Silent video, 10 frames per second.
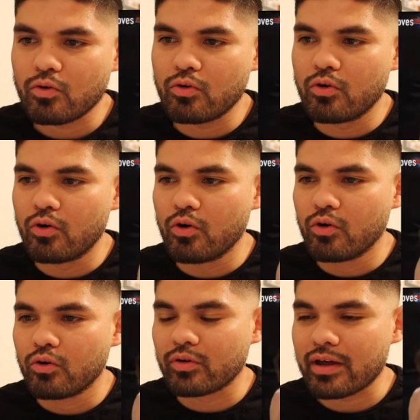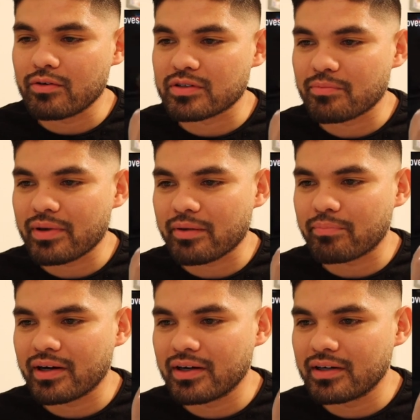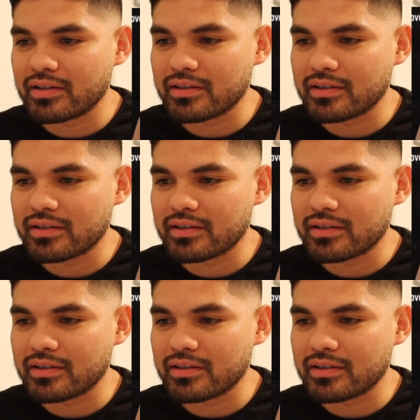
Ooh, that was a big punch.